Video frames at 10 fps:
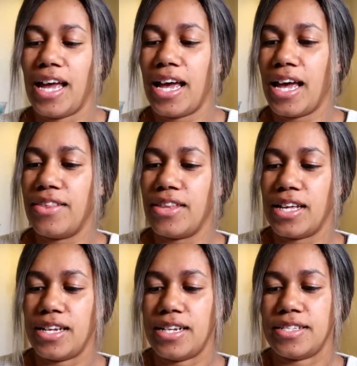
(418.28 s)
And
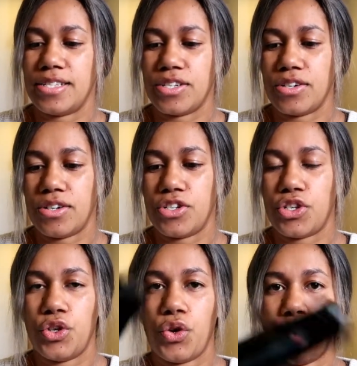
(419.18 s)
then it's got
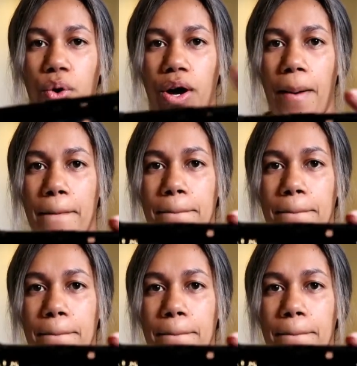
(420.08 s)
your